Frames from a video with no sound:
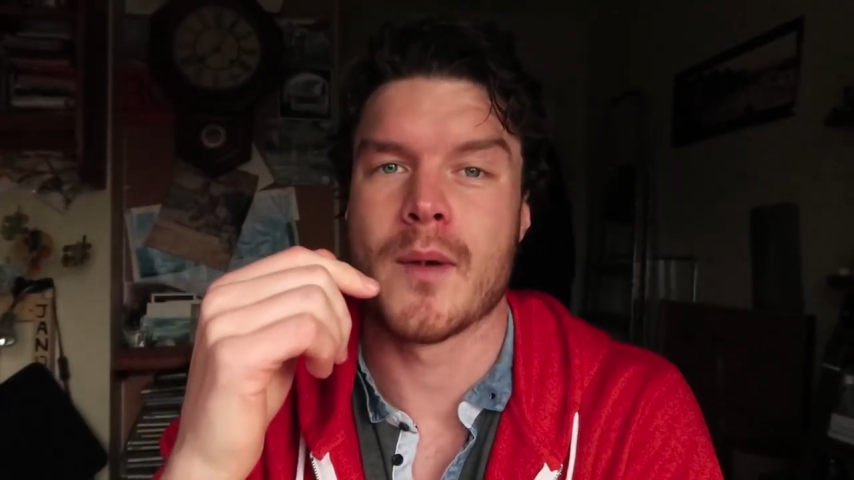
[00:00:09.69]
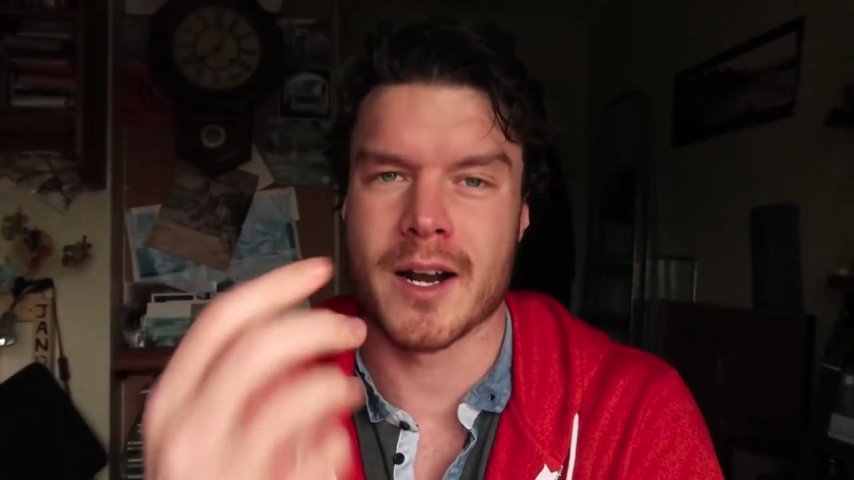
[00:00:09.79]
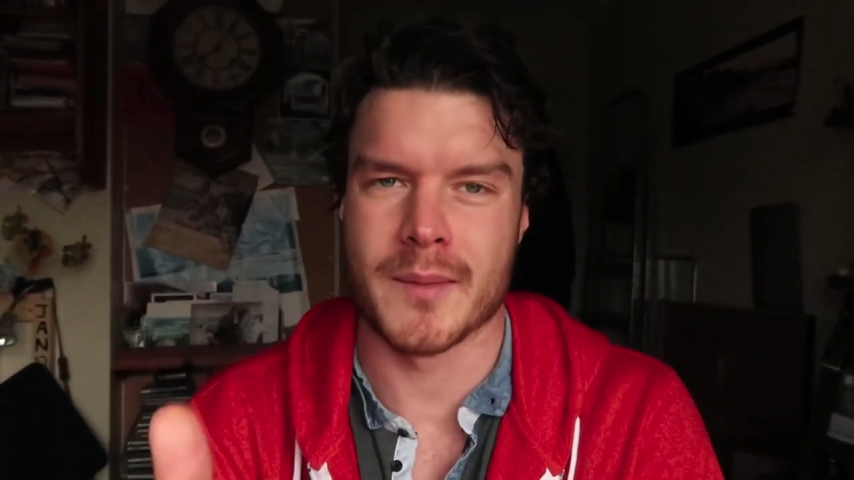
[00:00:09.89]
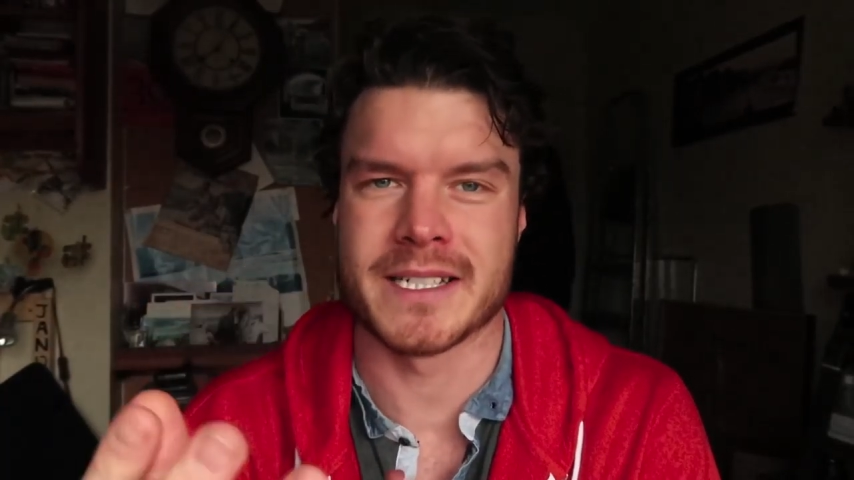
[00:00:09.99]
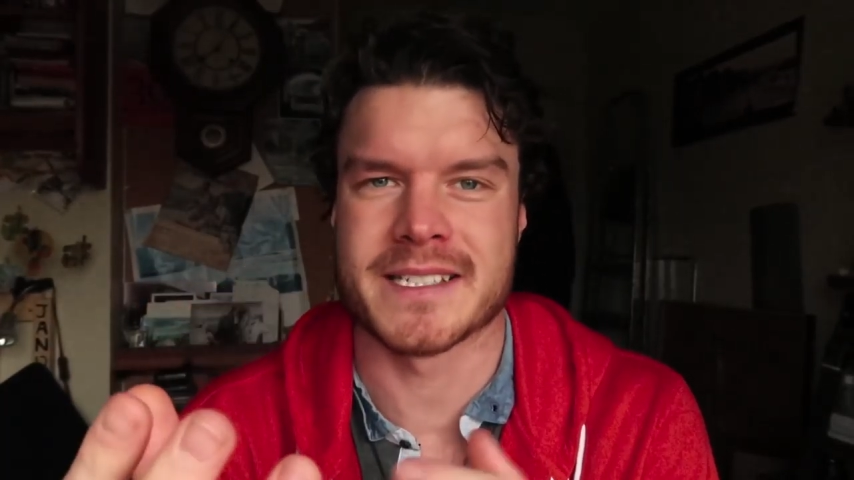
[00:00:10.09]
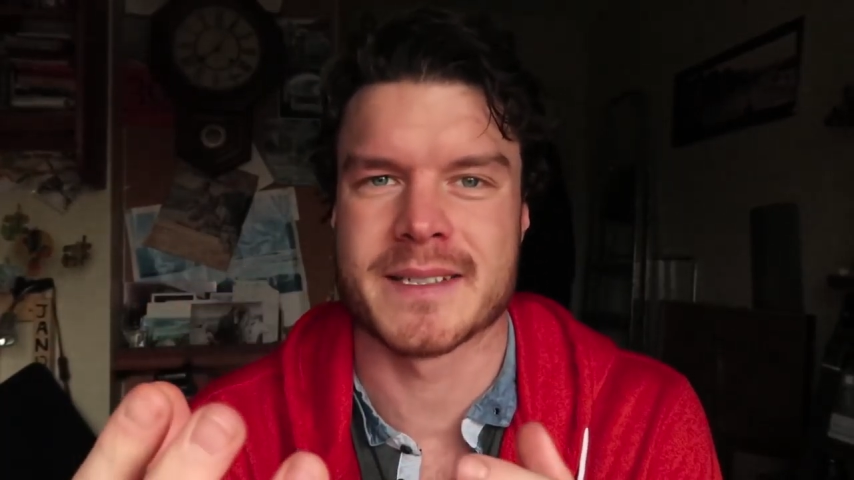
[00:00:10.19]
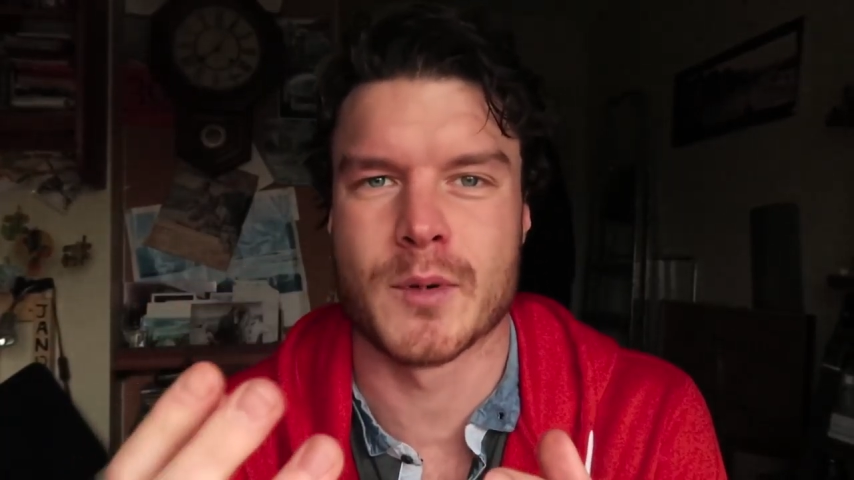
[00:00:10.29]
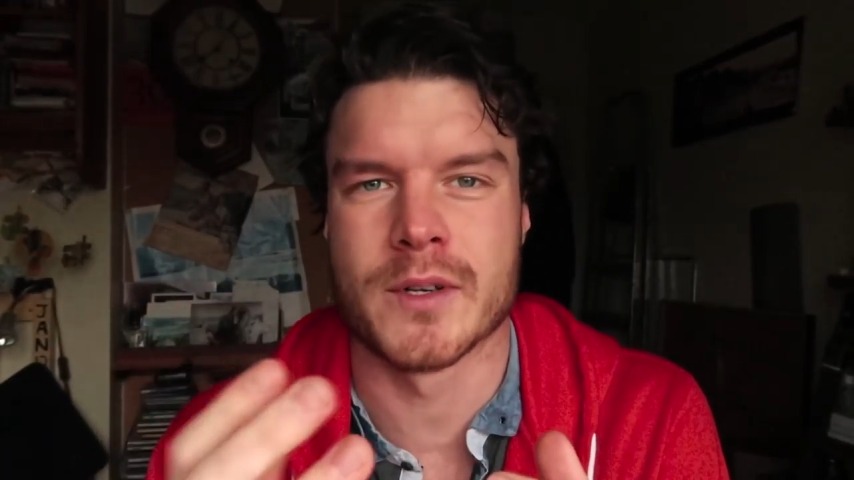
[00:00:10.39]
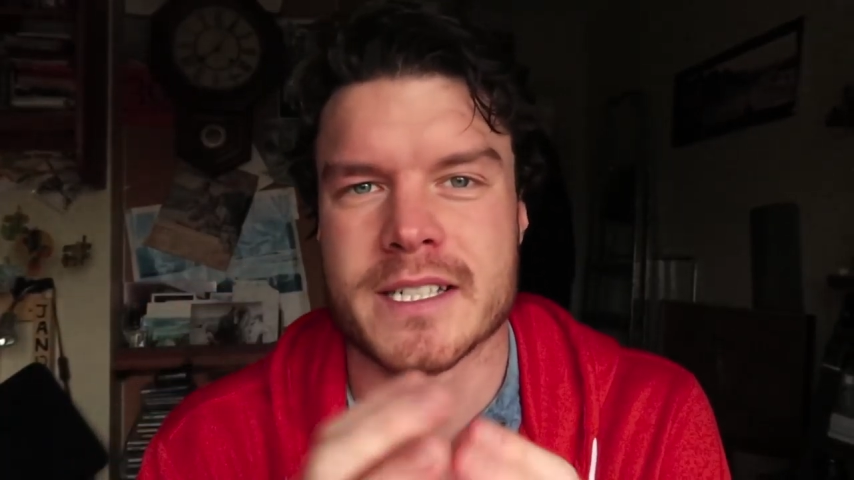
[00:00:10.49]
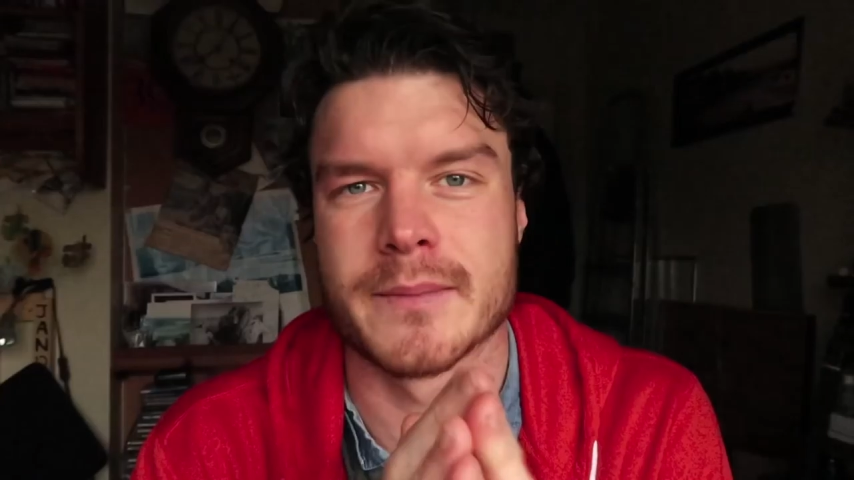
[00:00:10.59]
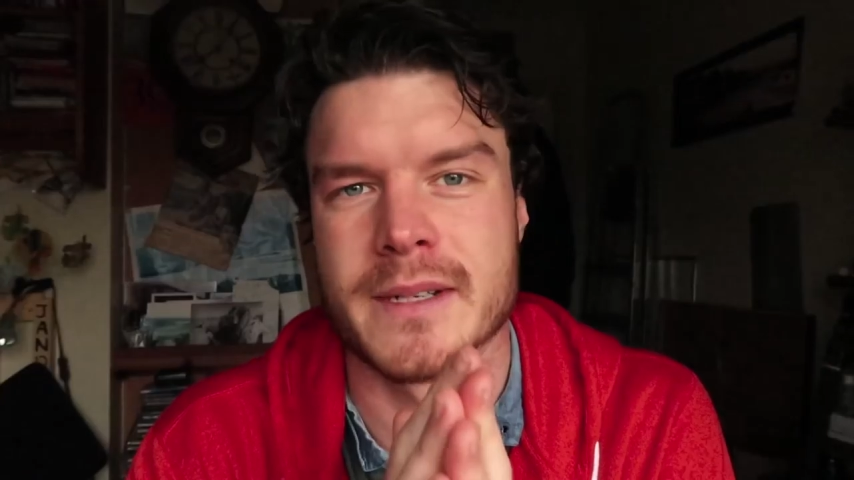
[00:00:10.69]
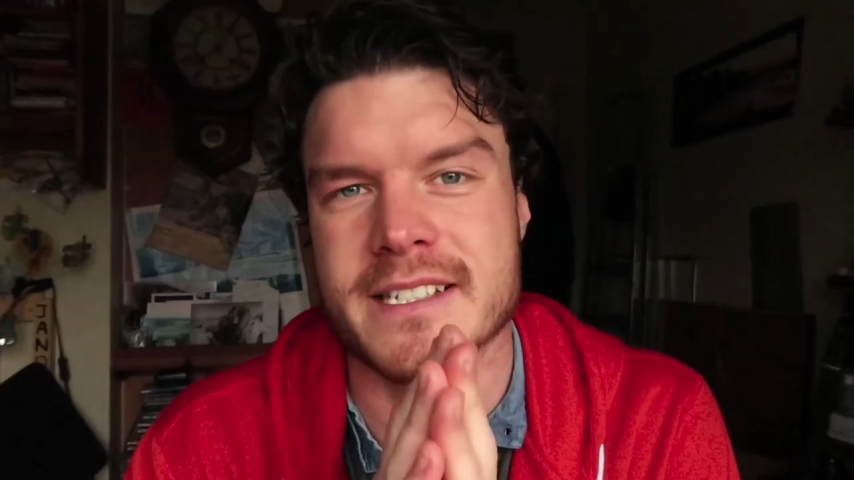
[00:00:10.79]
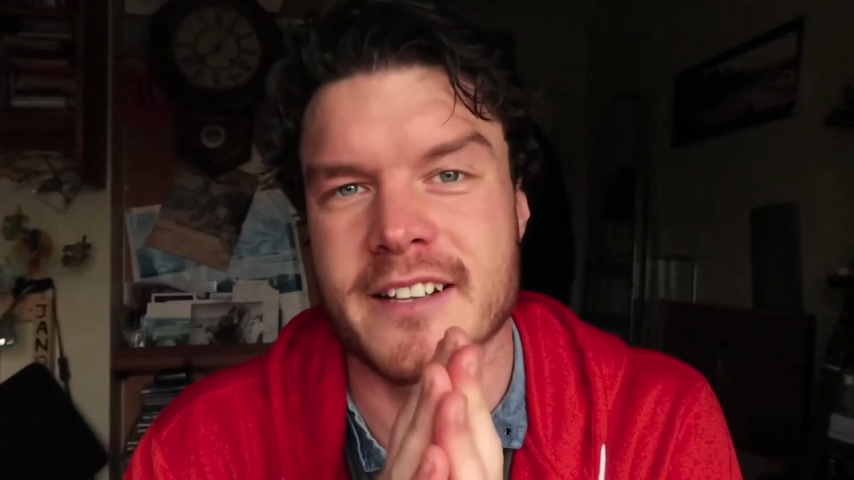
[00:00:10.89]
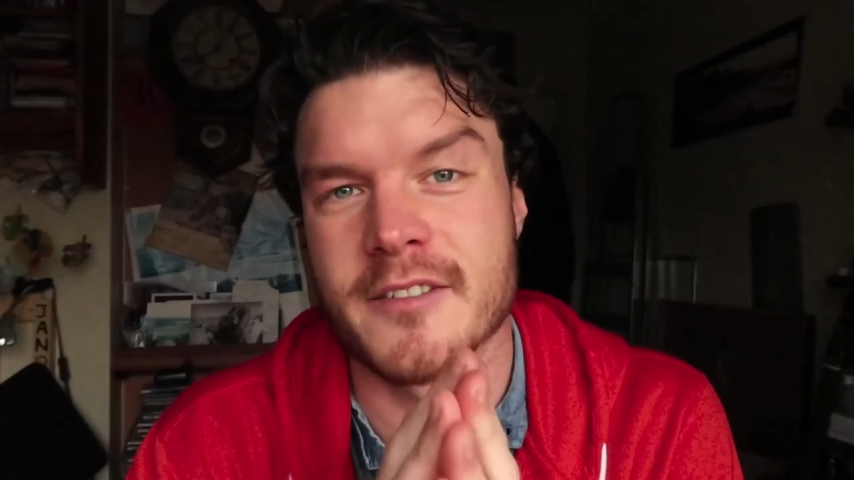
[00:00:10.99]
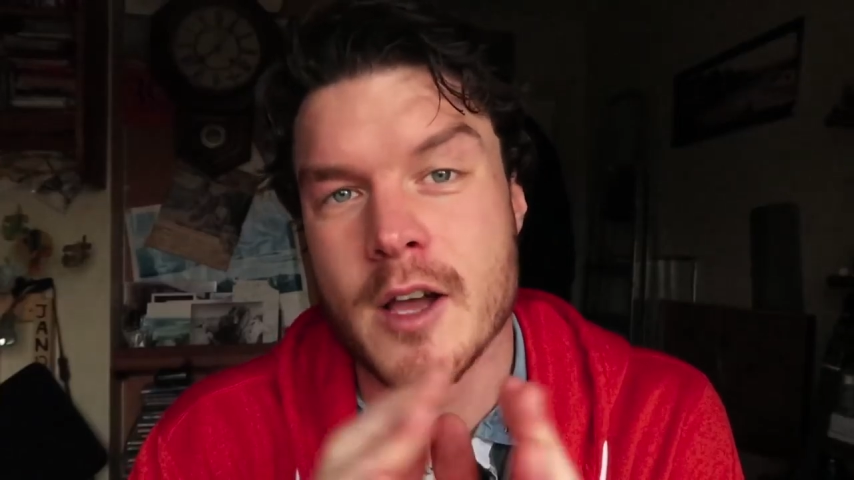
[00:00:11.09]
and I'll be disappointed in
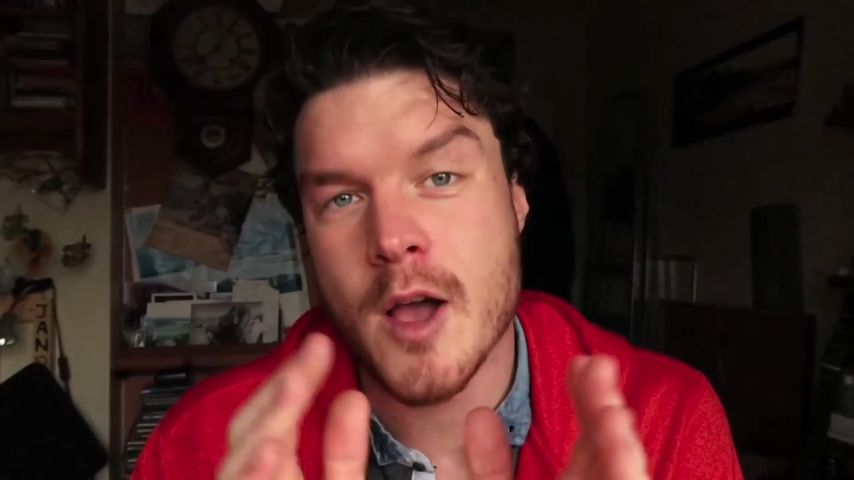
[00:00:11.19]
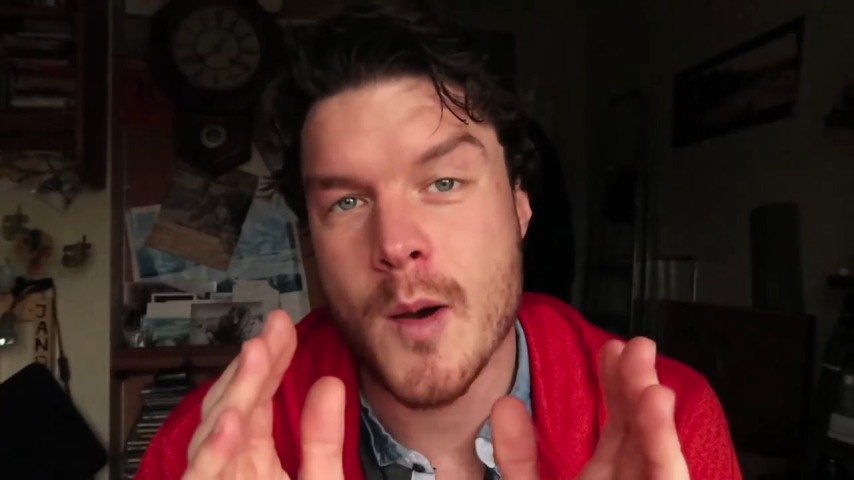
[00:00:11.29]
myself.